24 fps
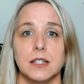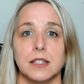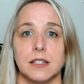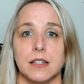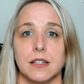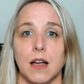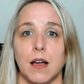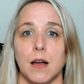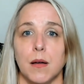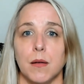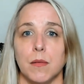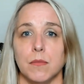
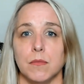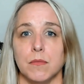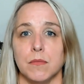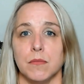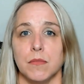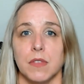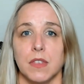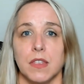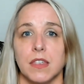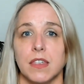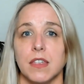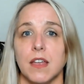
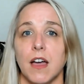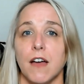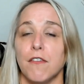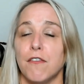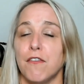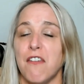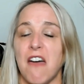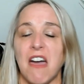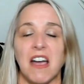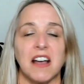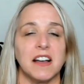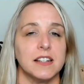some
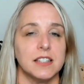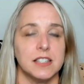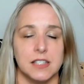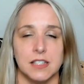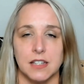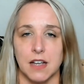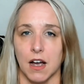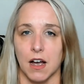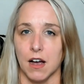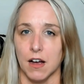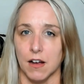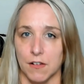
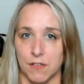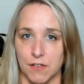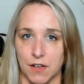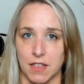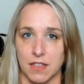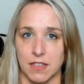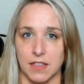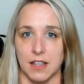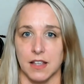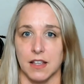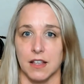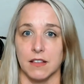effects of
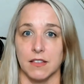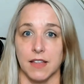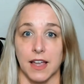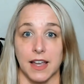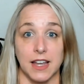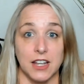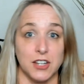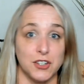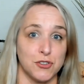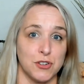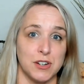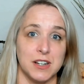the
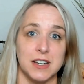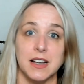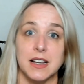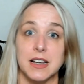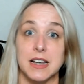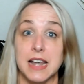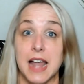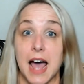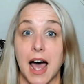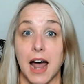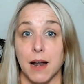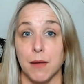leg injury,
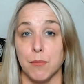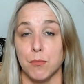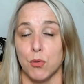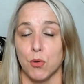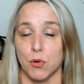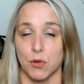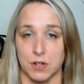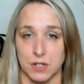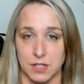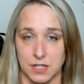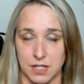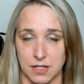not
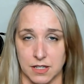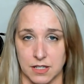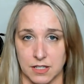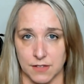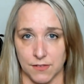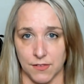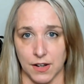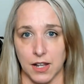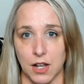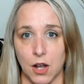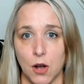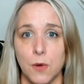important to this
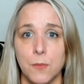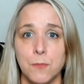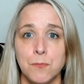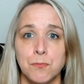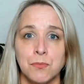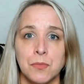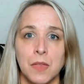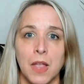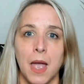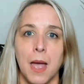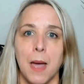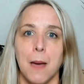video,
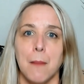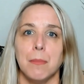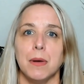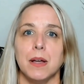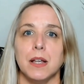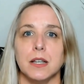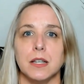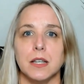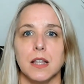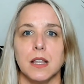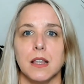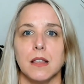
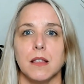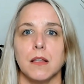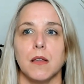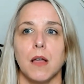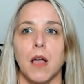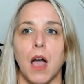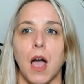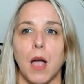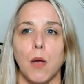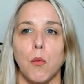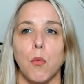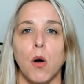but
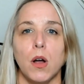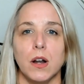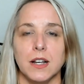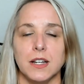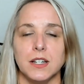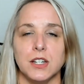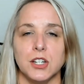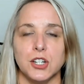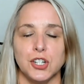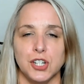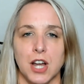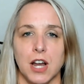I
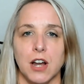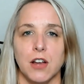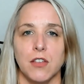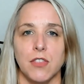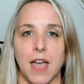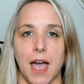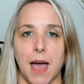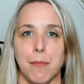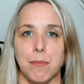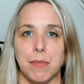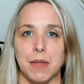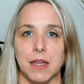wanted to share
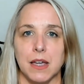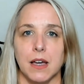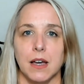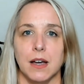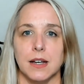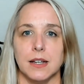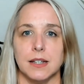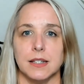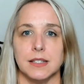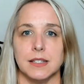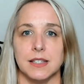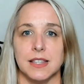that
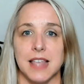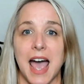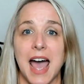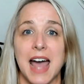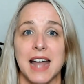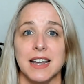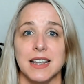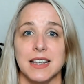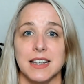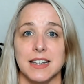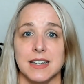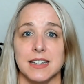because
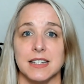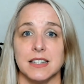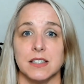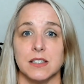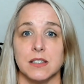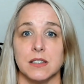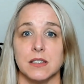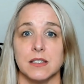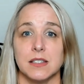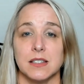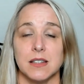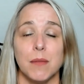that is
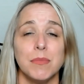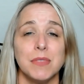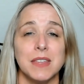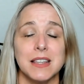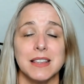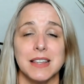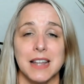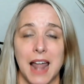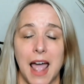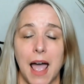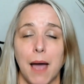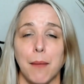
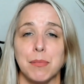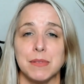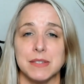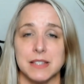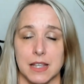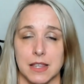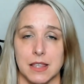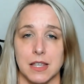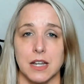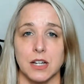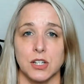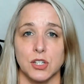something that
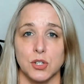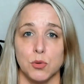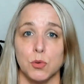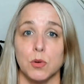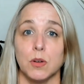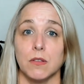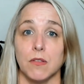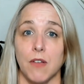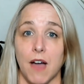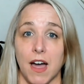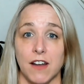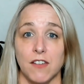happens, I think, to
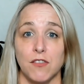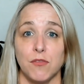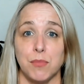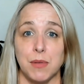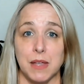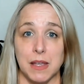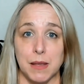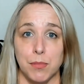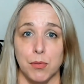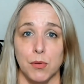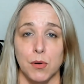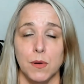a lot of
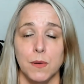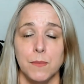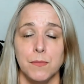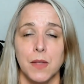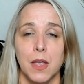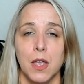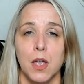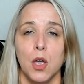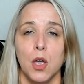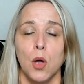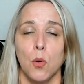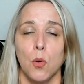people.
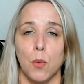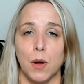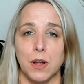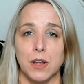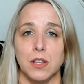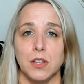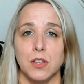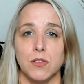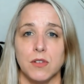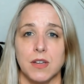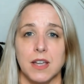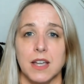
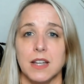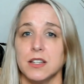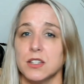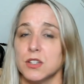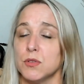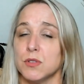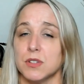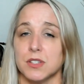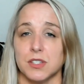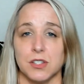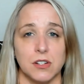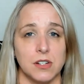When you get
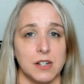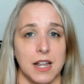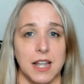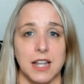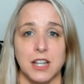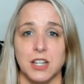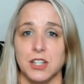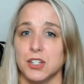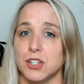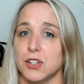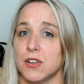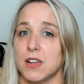to a certain
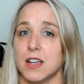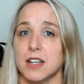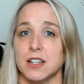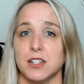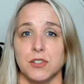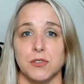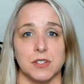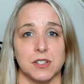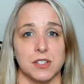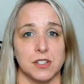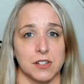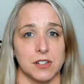age, you get
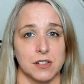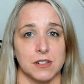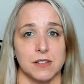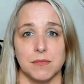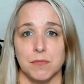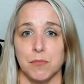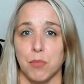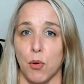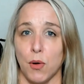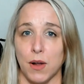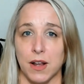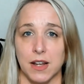to a
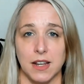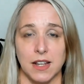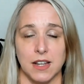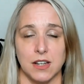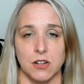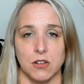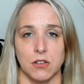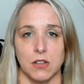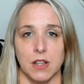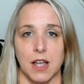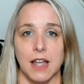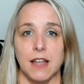certain point in
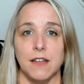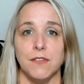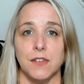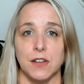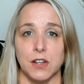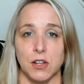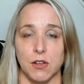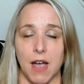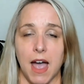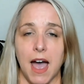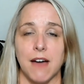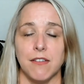your life
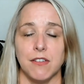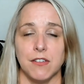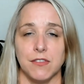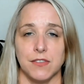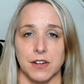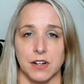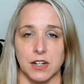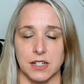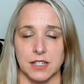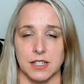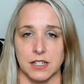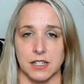and you have a
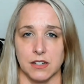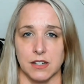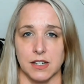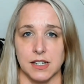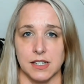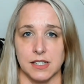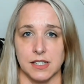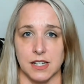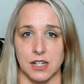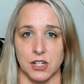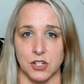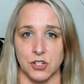very
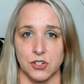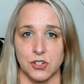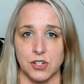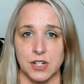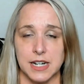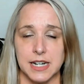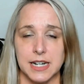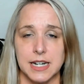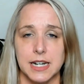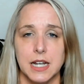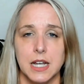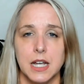serious
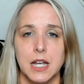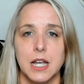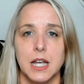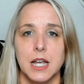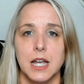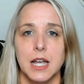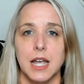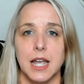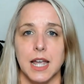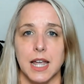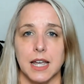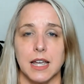injury,
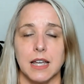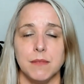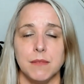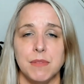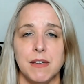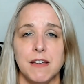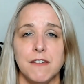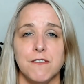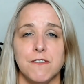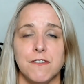it can be